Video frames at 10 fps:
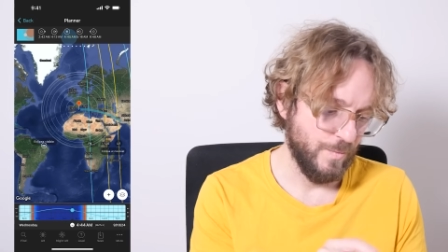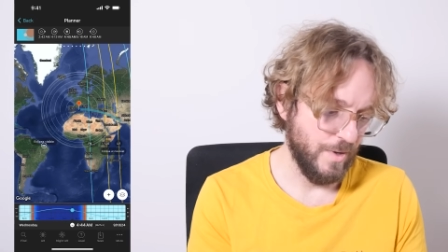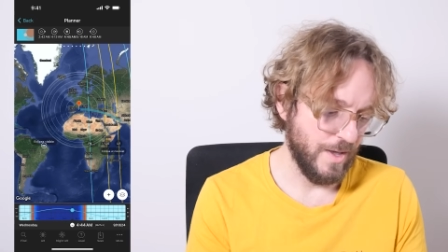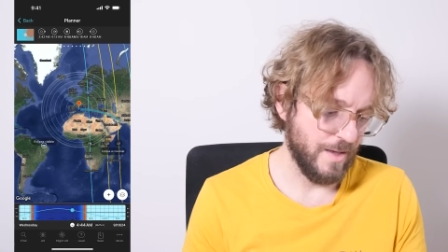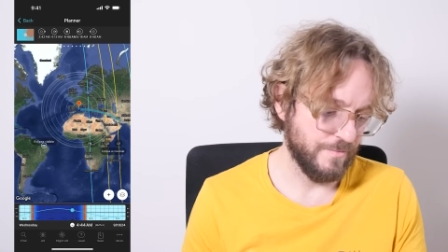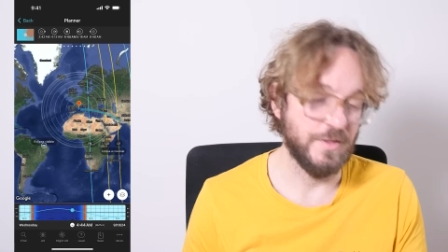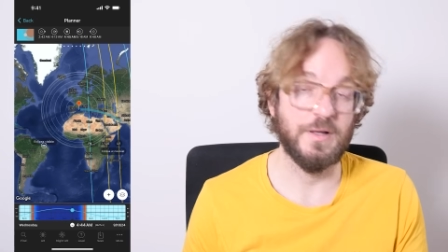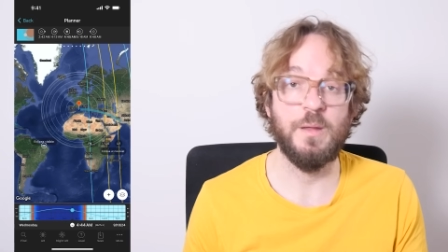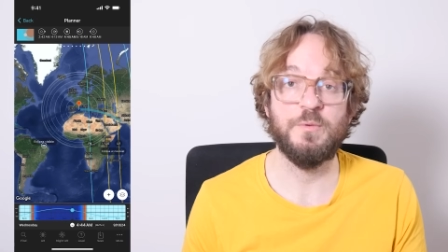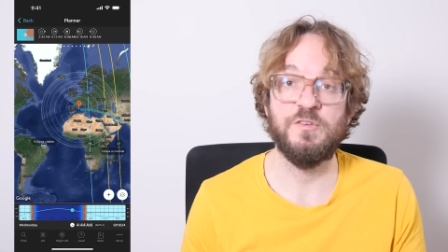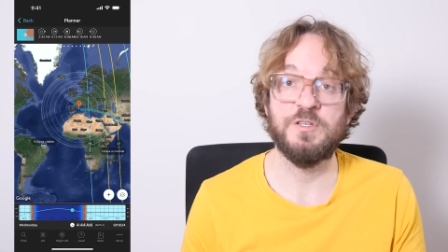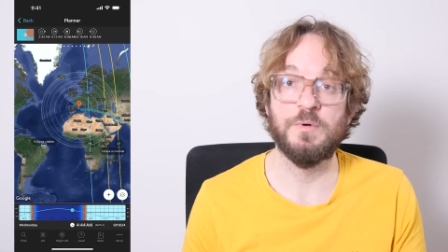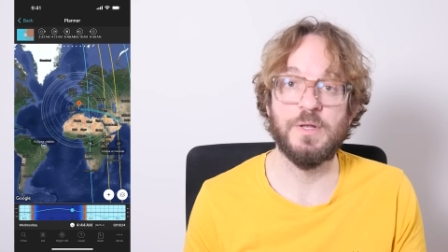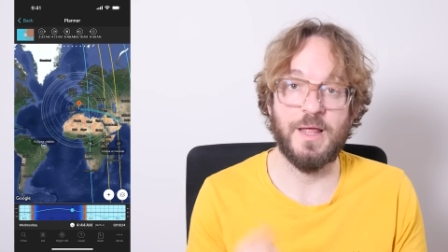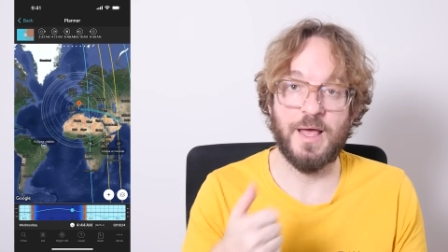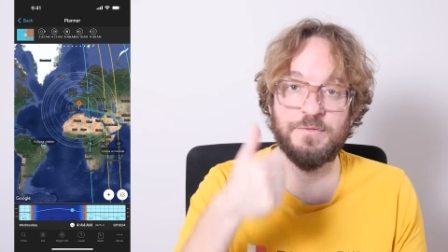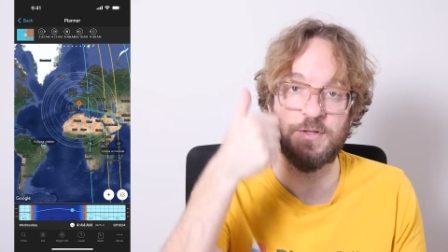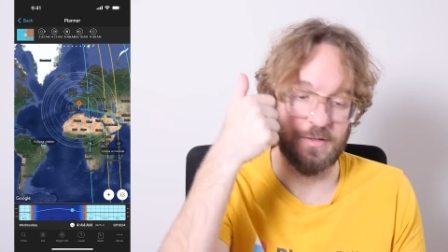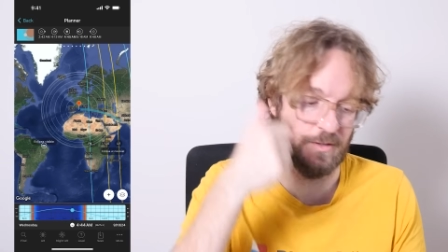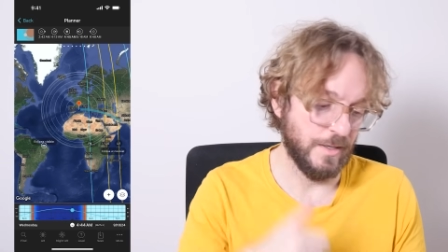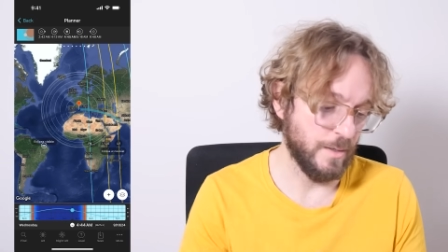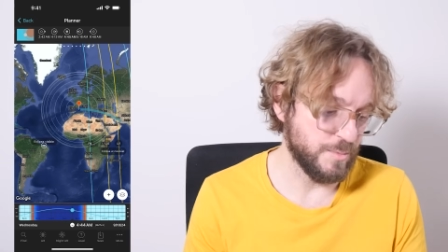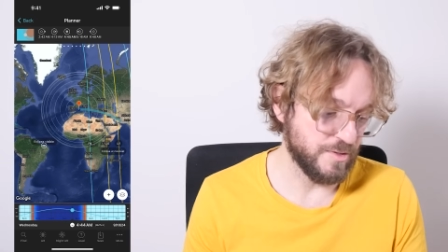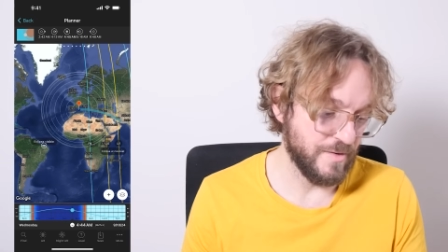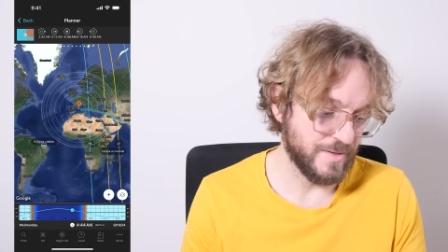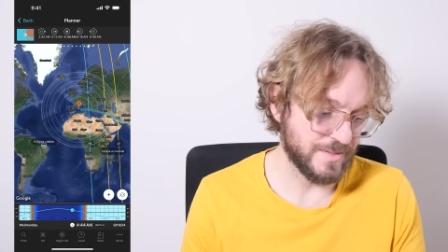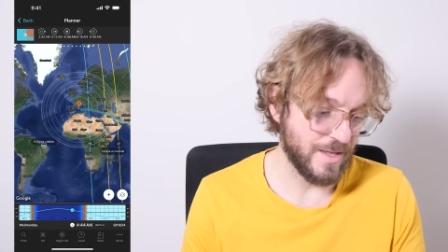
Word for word: we have the eclipse visible, and I have the eclipse phase